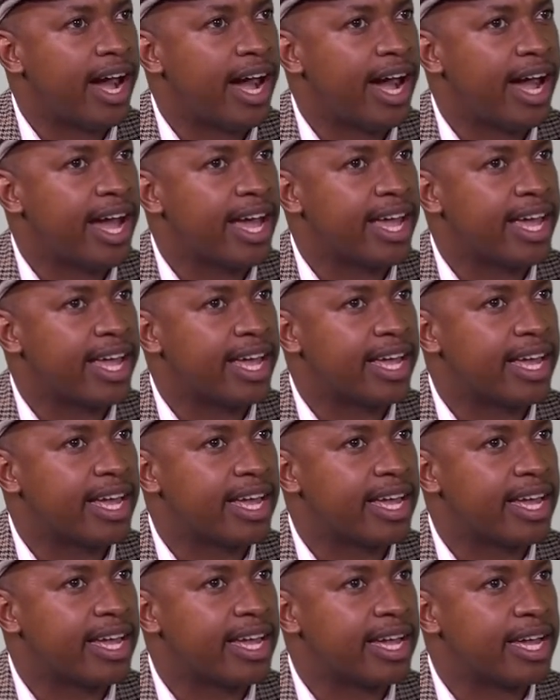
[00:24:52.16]
I,
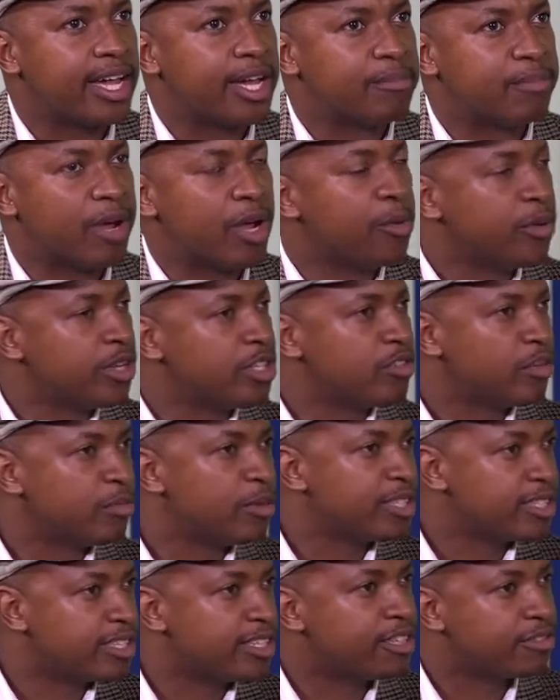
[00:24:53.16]
my wish for
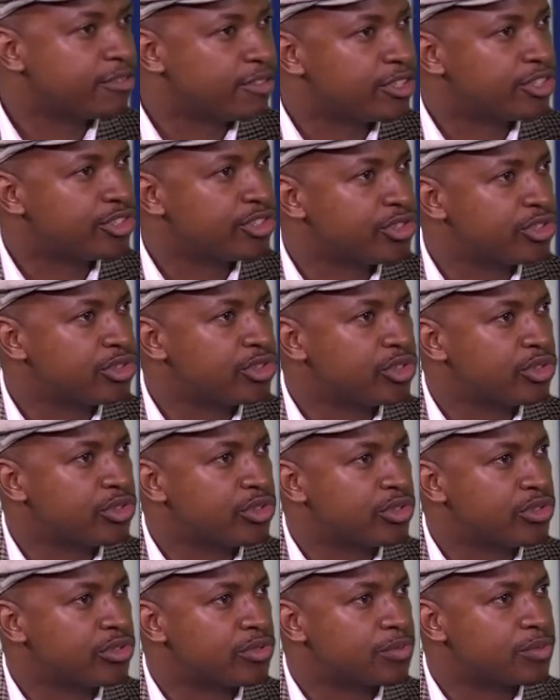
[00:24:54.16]
myself is
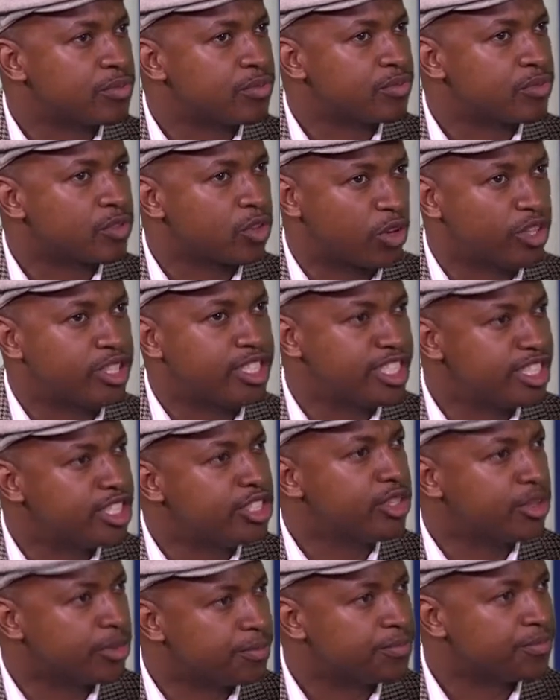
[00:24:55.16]
to
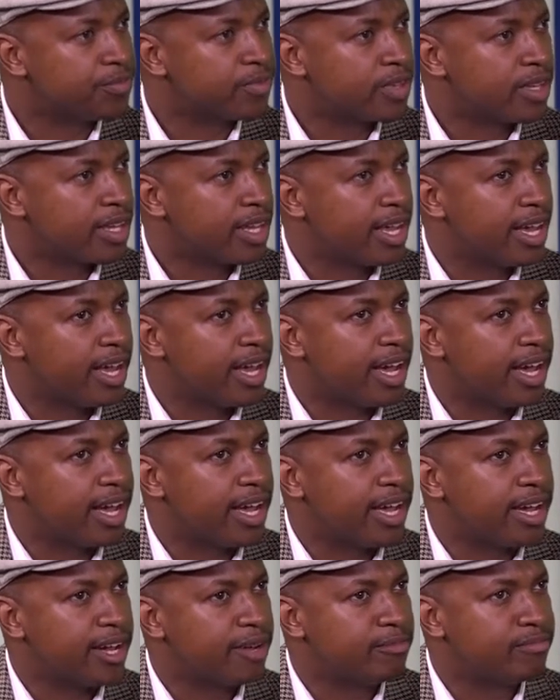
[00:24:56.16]
continue
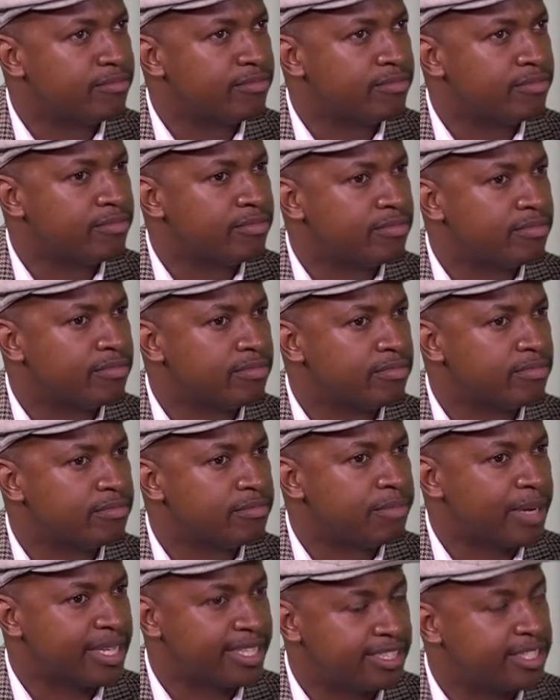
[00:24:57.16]
um,
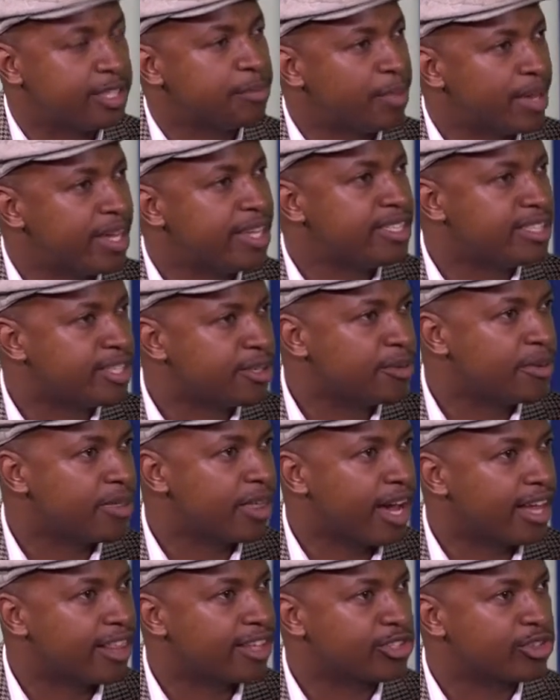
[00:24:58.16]
participating with
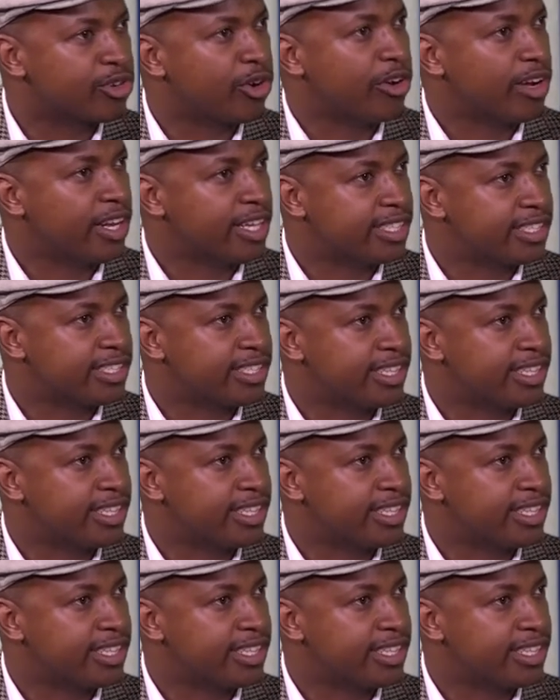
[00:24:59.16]
other scholars